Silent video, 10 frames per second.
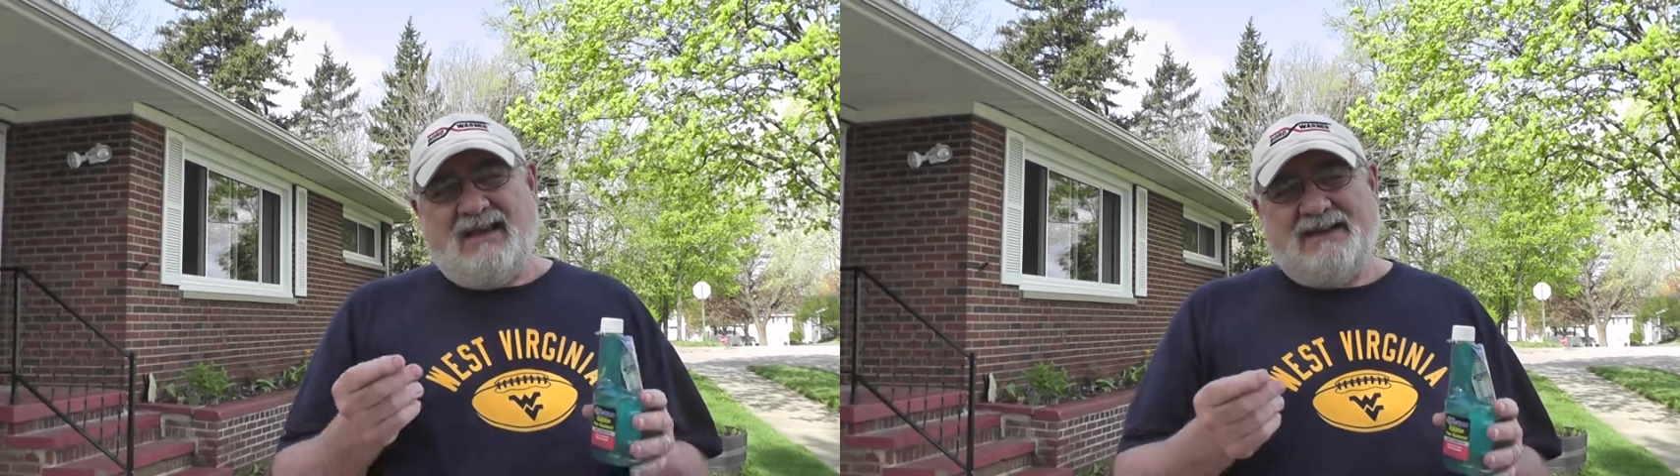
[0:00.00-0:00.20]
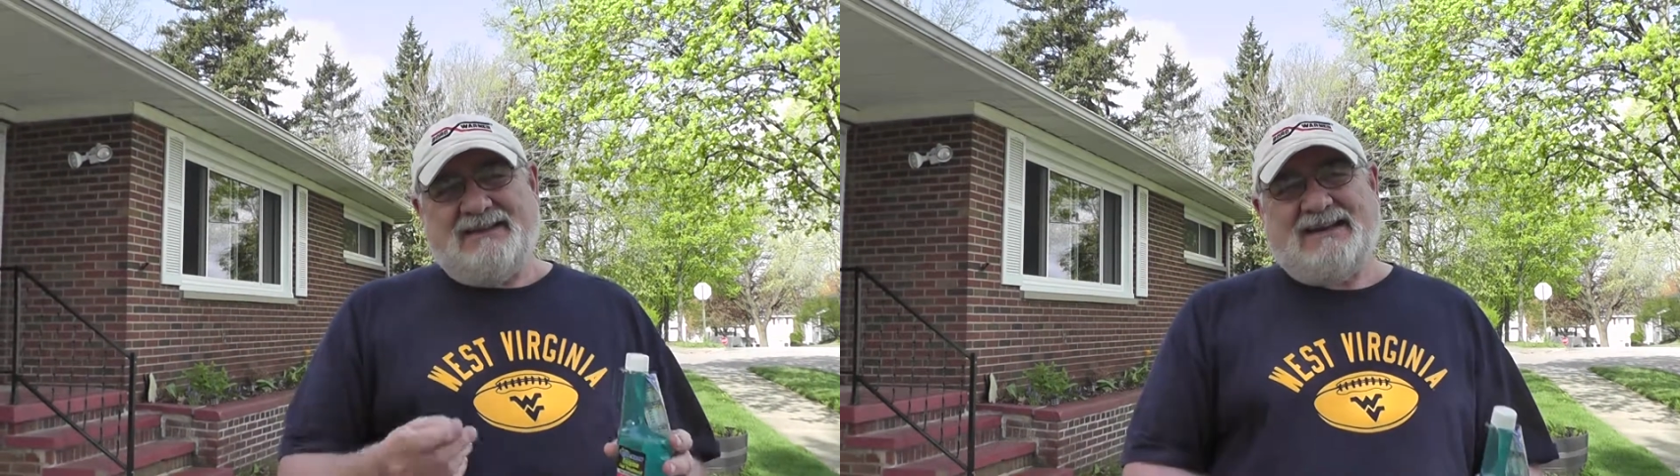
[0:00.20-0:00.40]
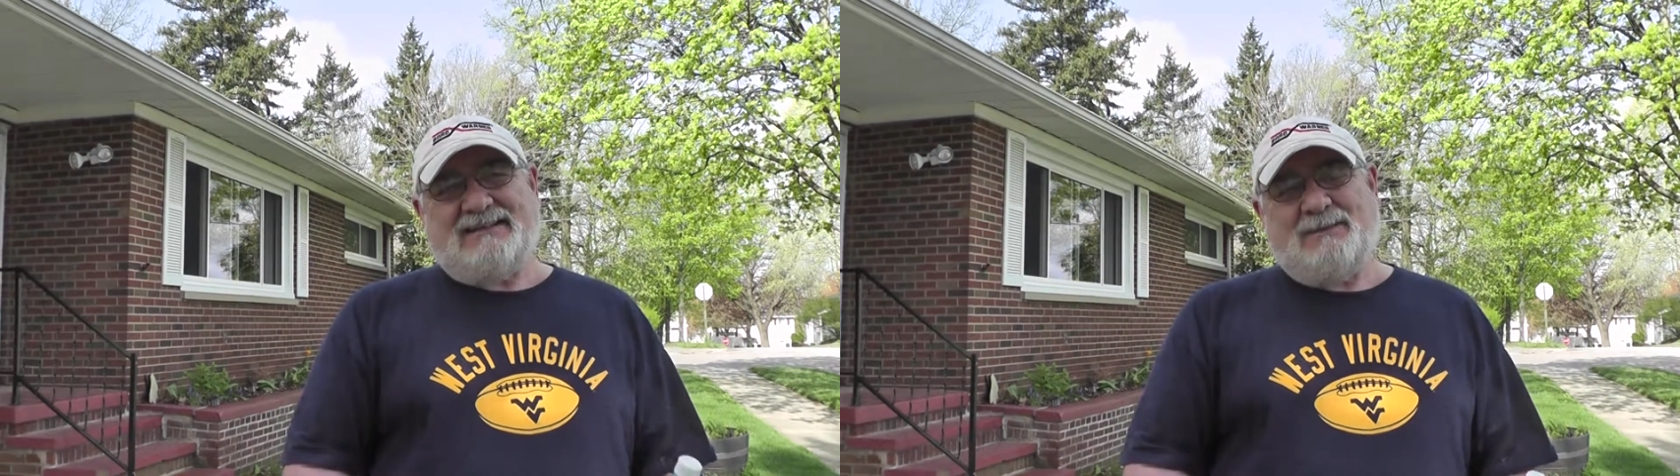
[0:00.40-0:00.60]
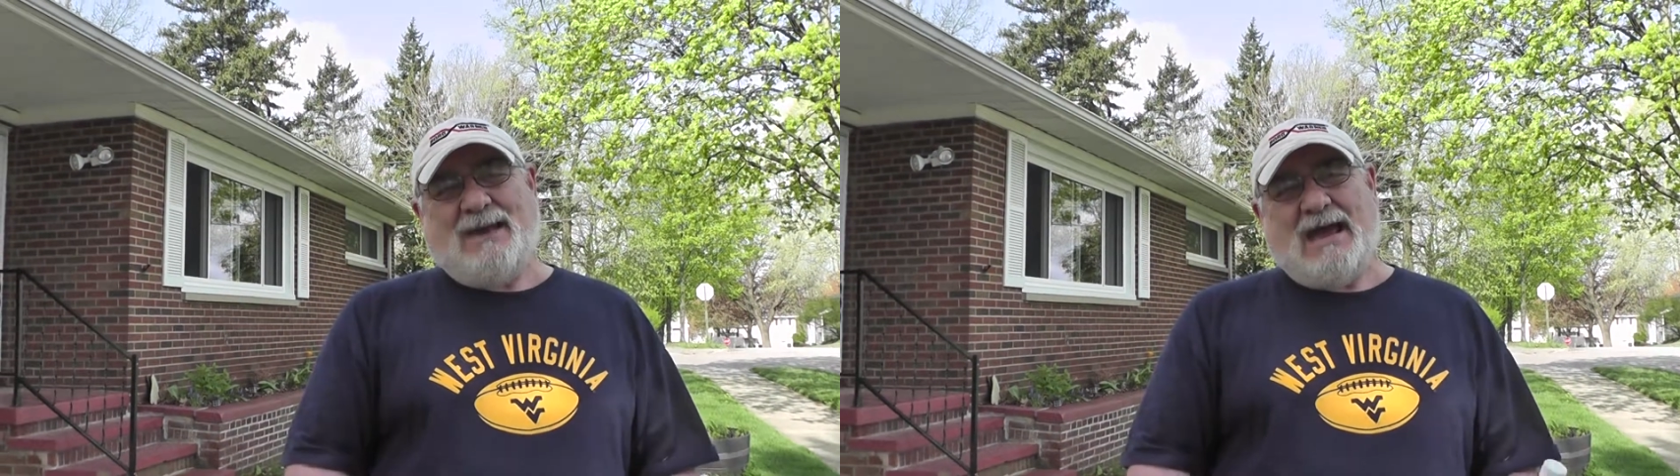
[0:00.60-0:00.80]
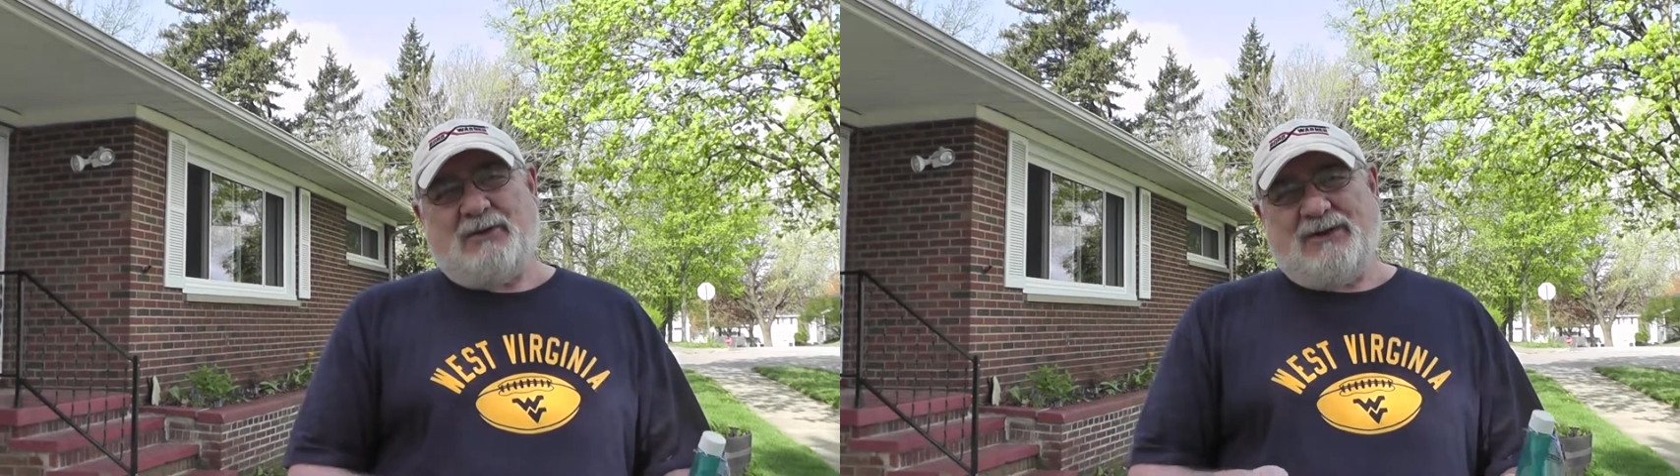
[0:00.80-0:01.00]
You take the
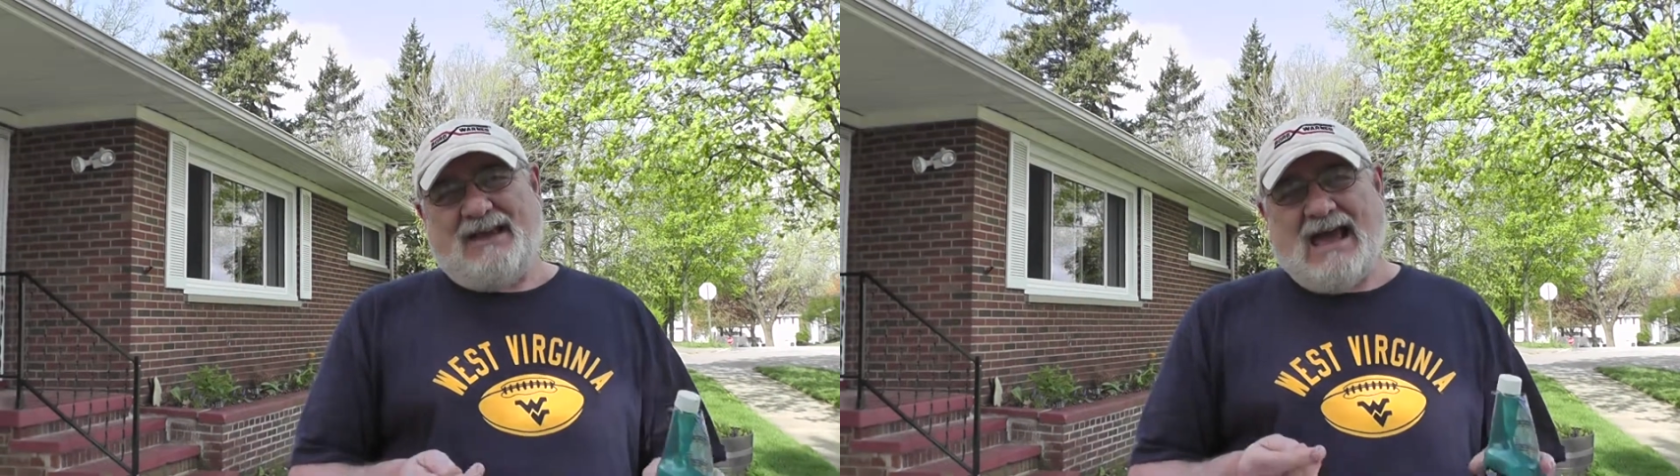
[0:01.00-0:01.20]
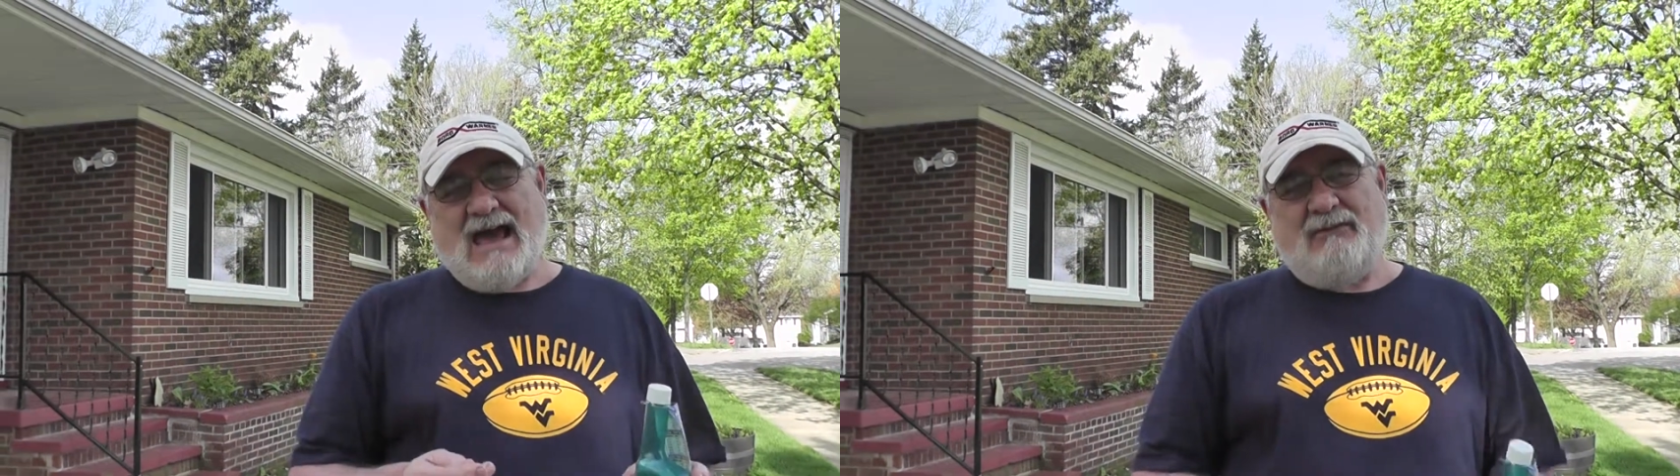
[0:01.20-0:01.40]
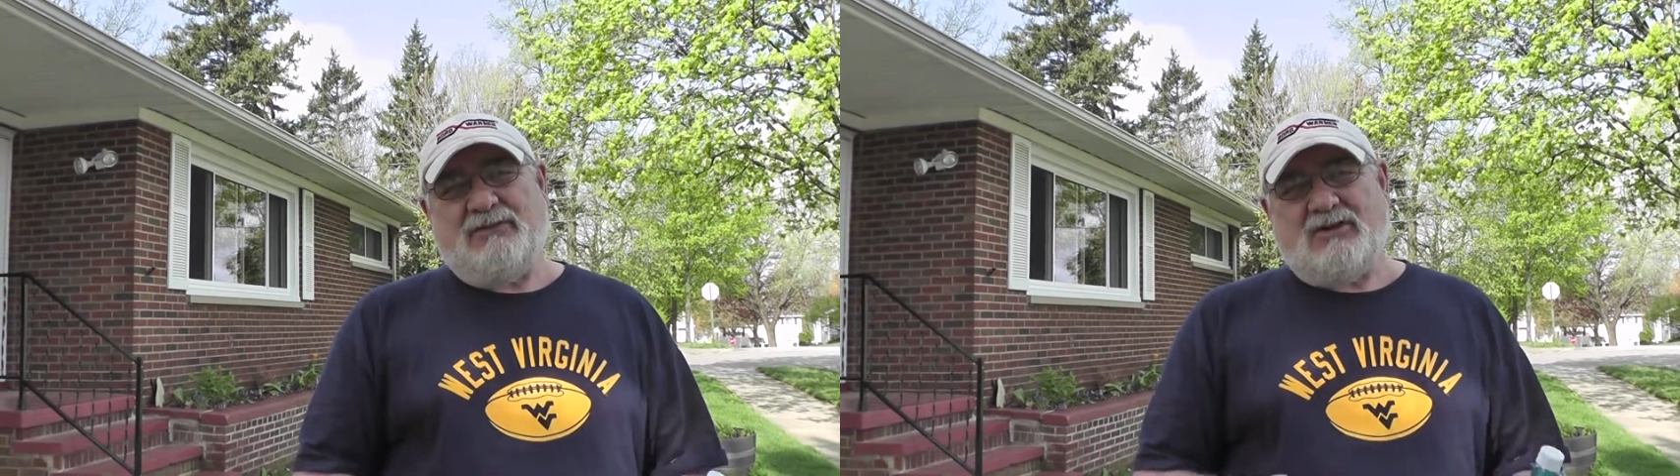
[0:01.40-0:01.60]
battery out of the